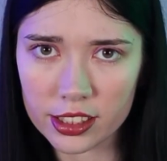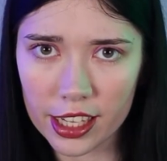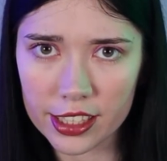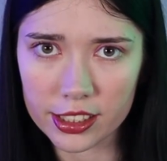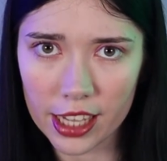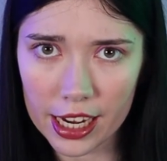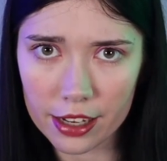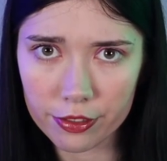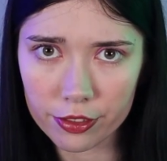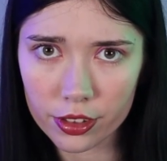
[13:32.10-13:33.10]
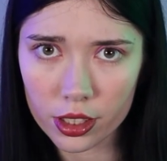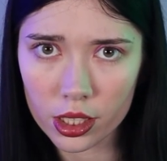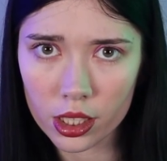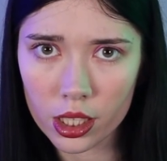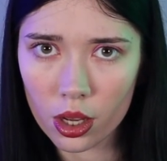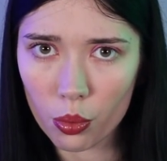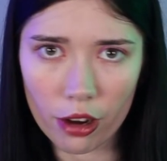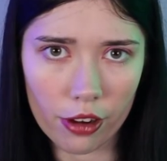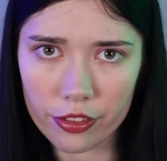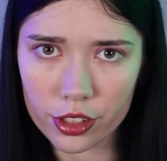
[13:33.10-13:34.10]
stay safe
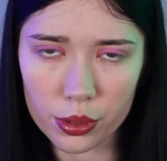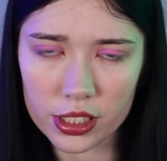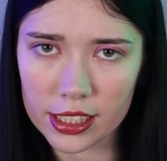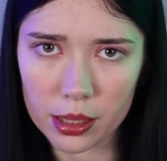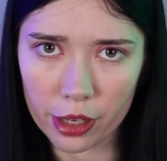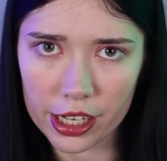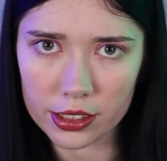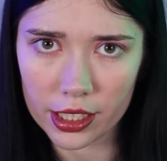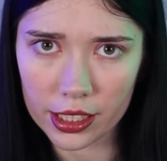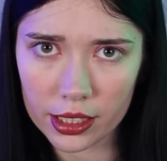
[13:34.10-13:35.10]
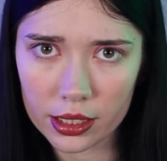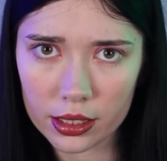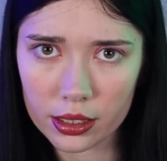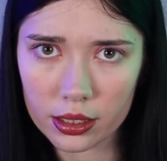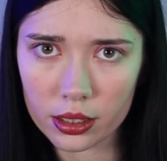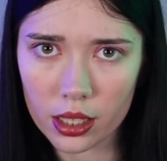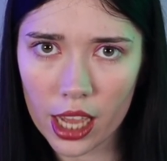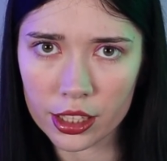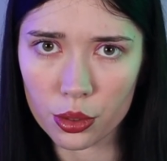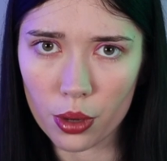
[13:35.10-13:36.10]
wherever you are celebrating
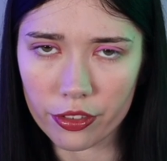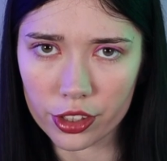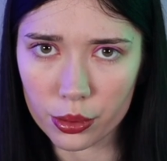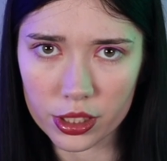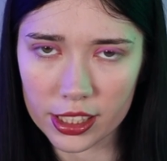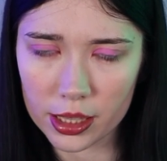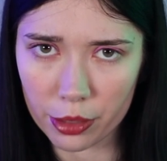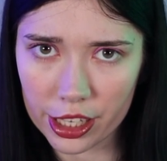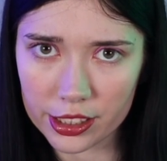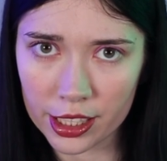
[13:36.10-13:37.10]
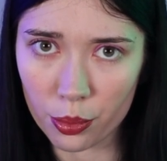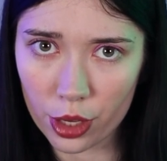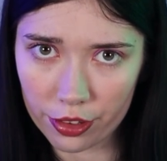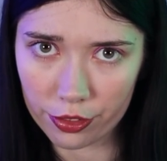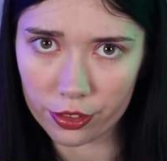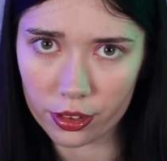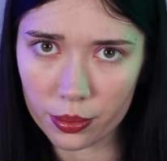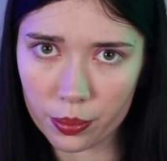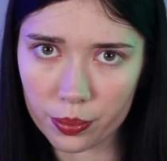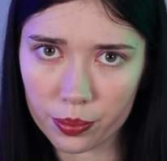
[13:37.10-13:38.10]
and whoever you are celebrating it with.
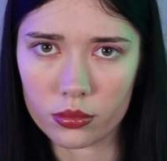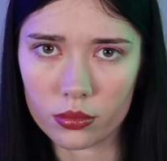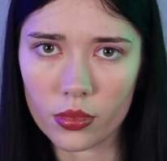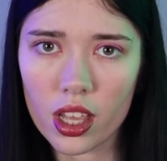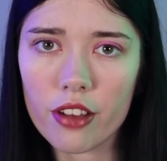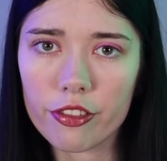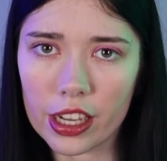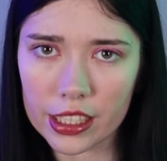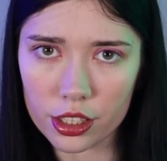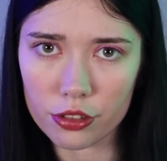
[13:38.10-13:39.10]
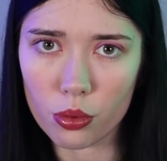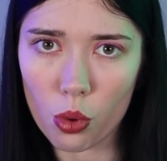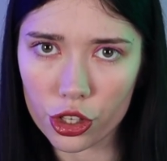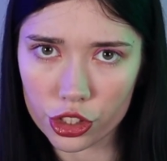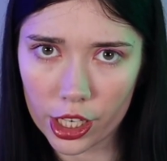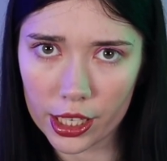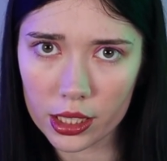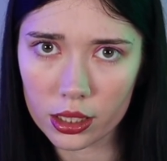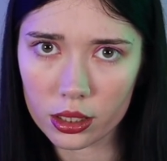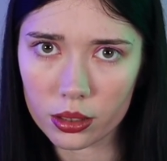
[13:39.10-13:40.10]
Thank you for
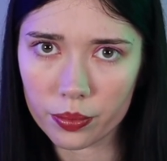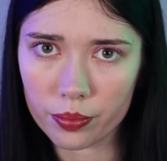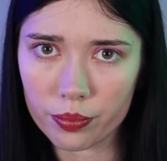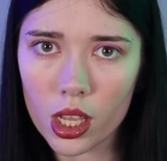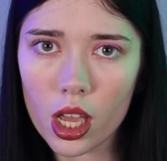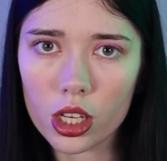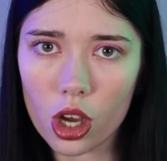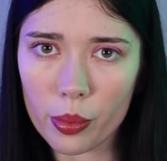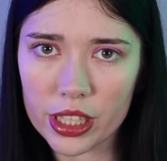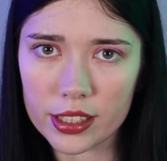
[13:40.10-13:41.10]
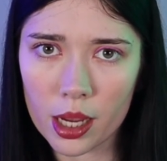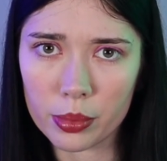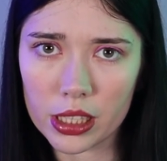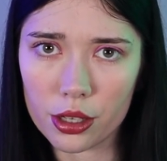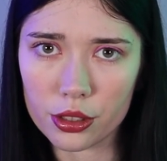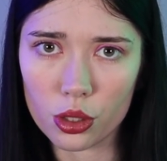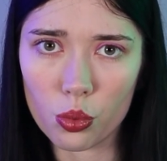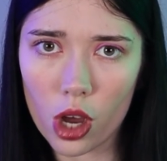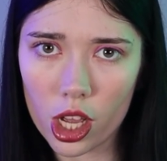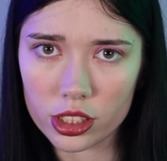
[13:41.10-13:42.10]
watching. Comment down below your
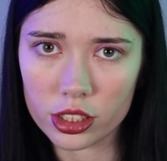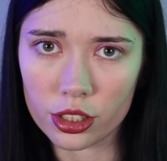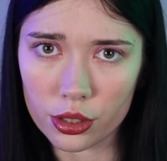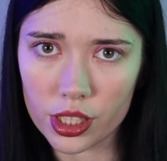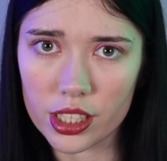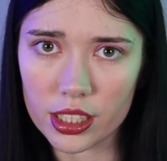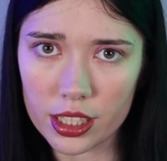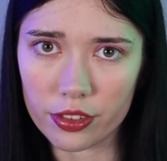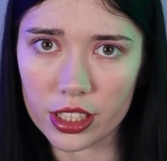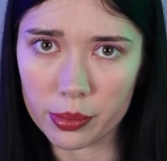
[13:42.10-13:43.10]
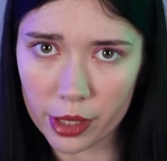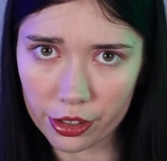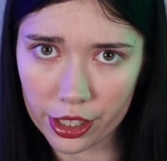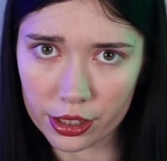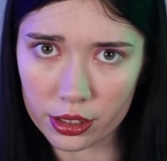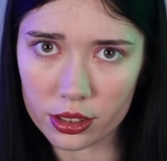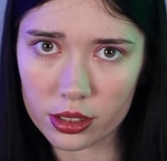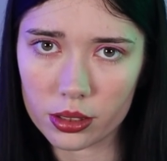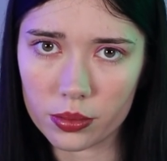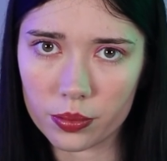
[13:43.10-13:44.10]
worst New Year's Eve
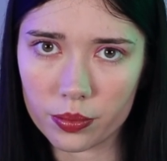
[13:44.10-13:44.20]
experience.